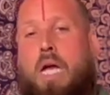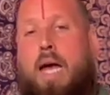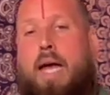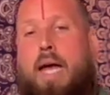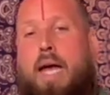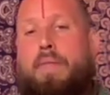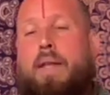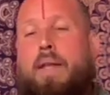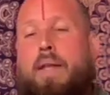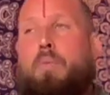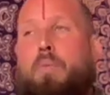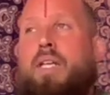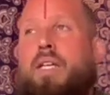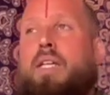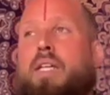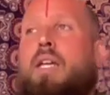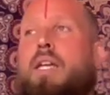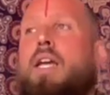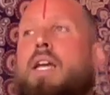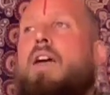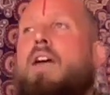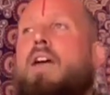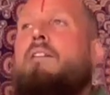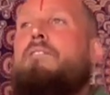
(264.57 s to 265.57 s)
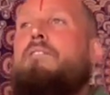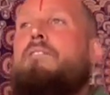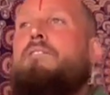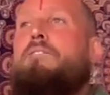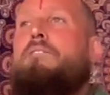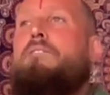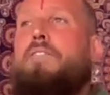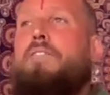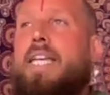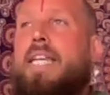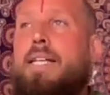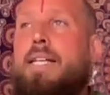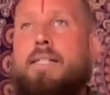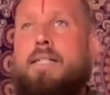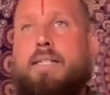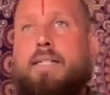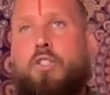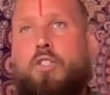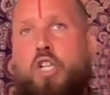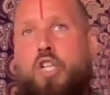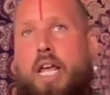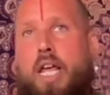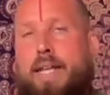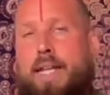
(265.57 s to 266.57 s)
And then we feel the
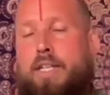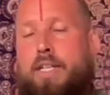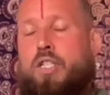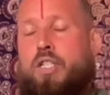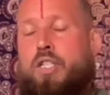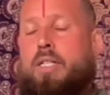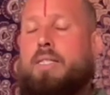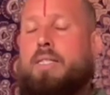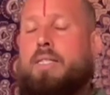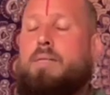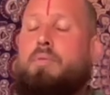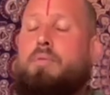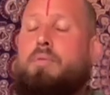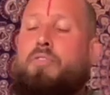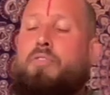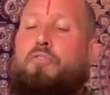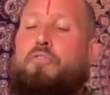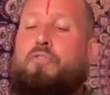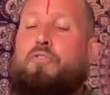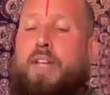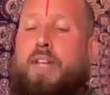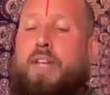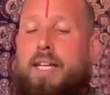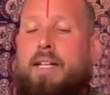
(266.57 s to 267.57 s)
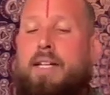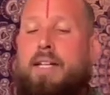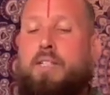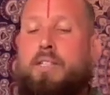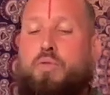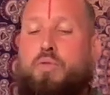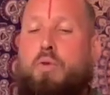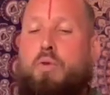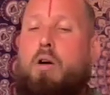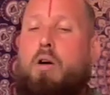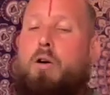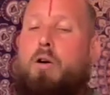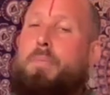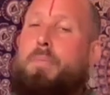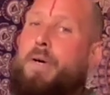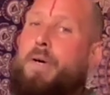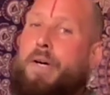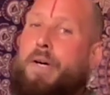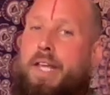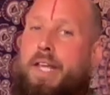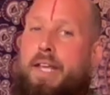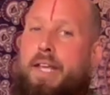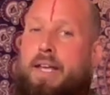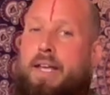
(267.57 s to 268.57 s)
changes, we feel into our
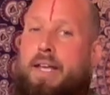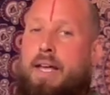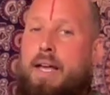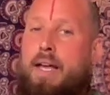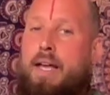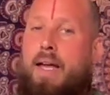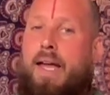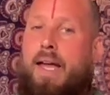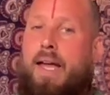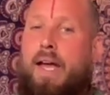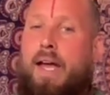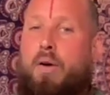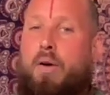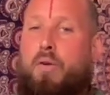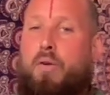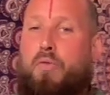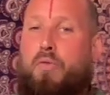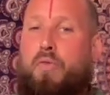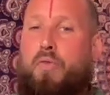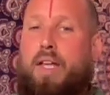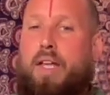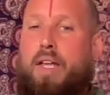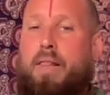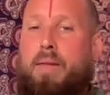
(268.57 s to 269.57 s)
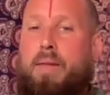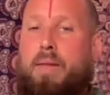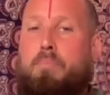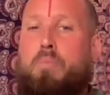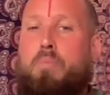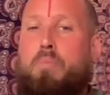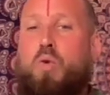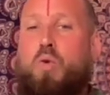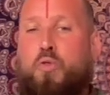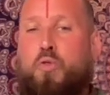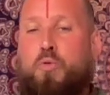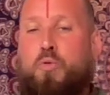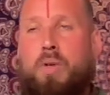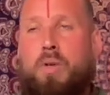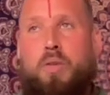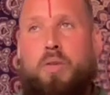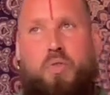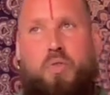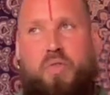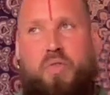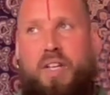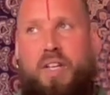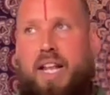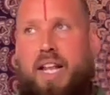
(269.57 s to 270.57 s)
body. We feel the movement, we
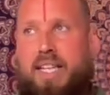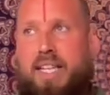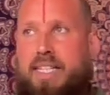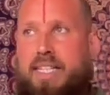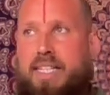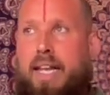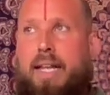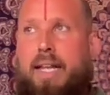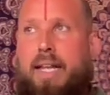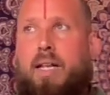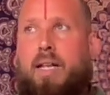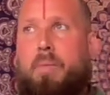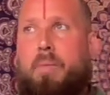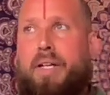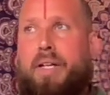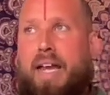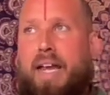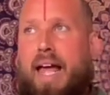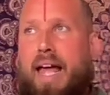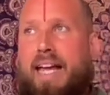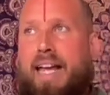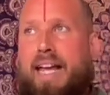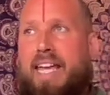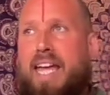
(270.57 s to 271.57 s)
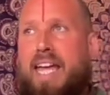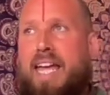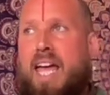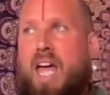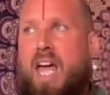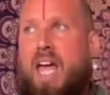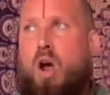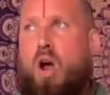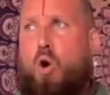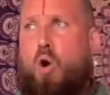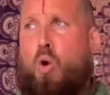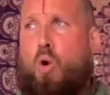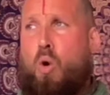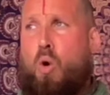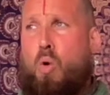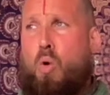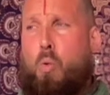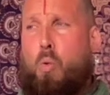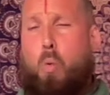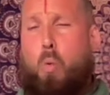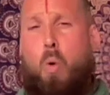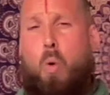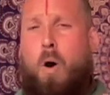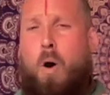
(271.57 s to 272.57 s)
feel it's a little bit like
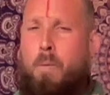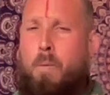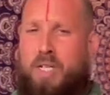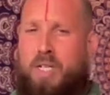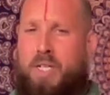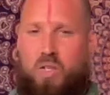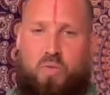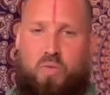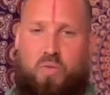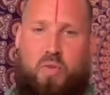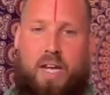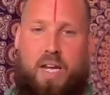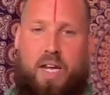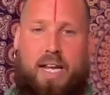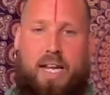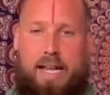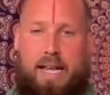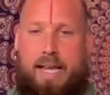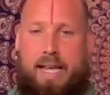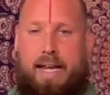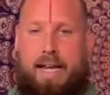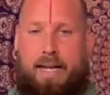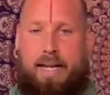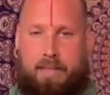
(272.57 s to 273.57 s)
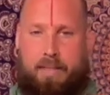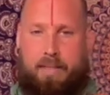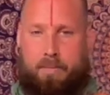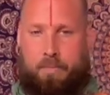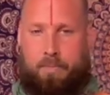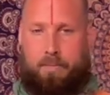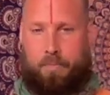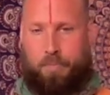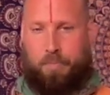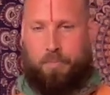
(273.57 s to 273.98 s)
warmish feeling.